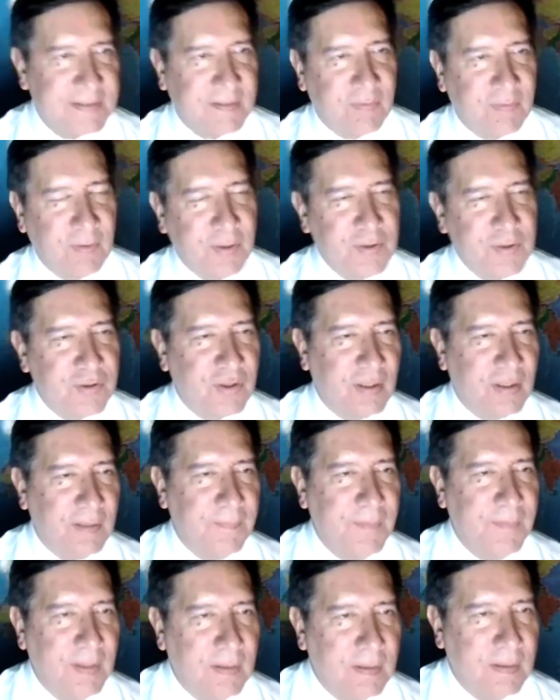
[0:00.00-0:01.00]
Girish,
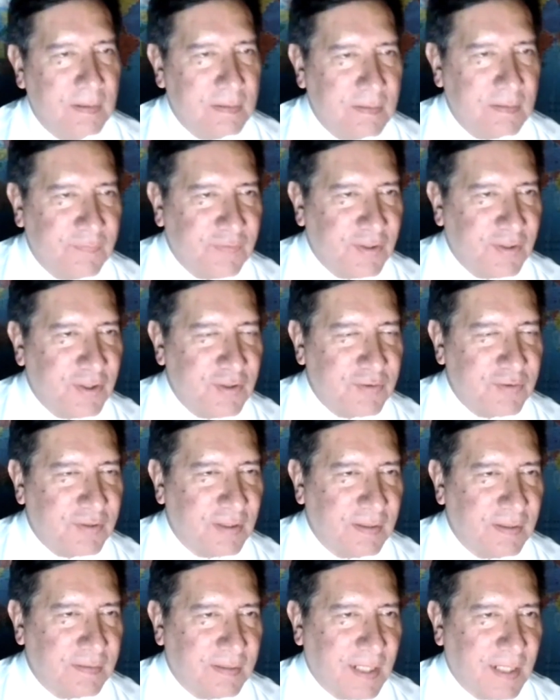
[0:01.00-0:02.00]
to finish
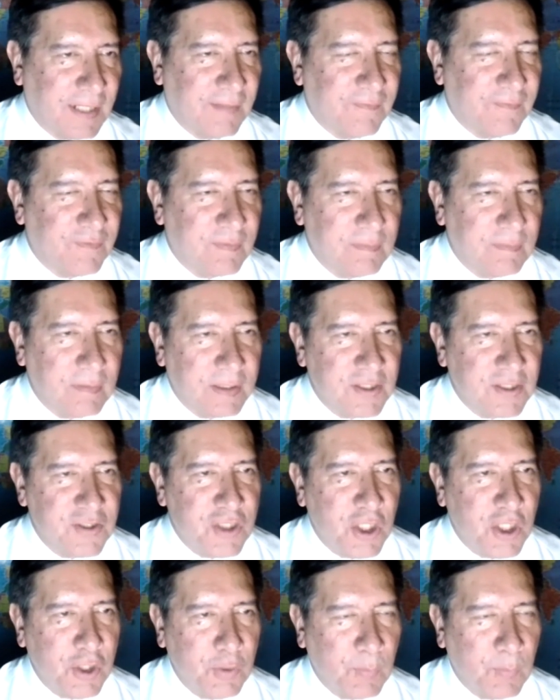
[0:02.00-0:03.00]
kind of
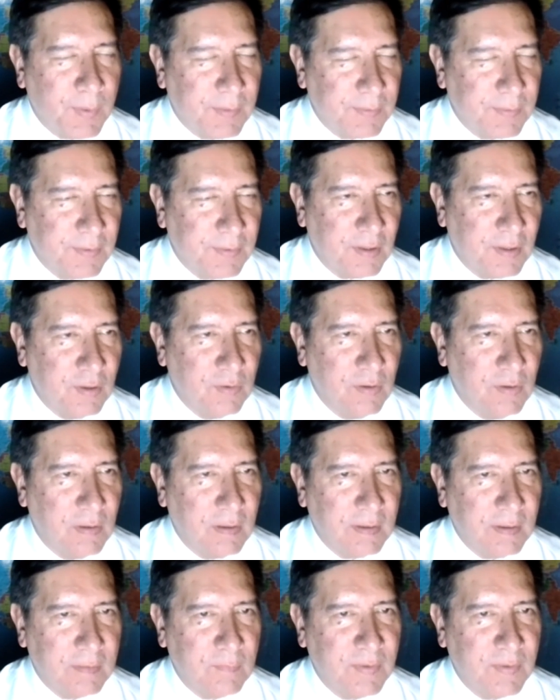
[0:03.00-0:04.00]
continuing
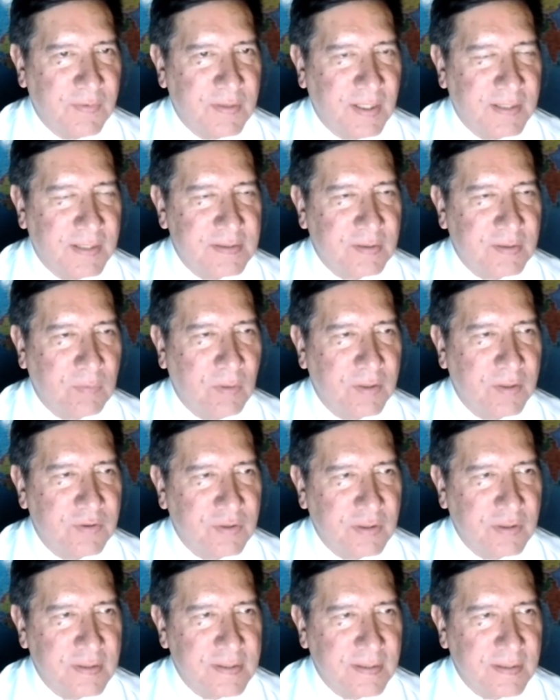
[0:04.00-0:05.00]
along with Ted's
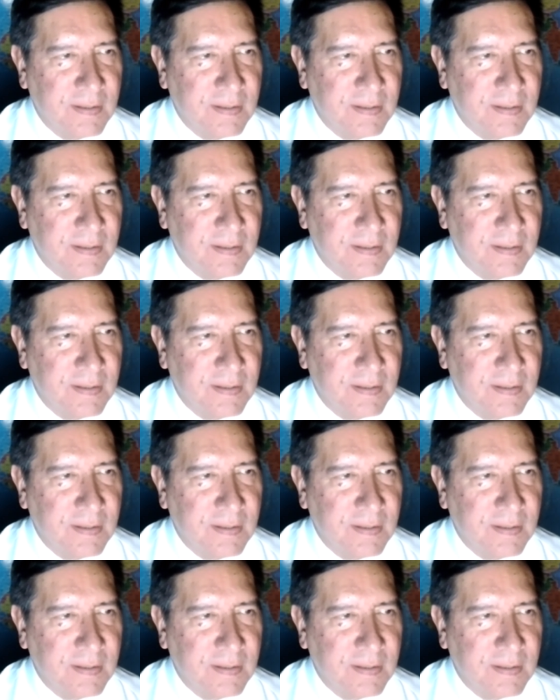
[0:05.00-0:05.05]
questions,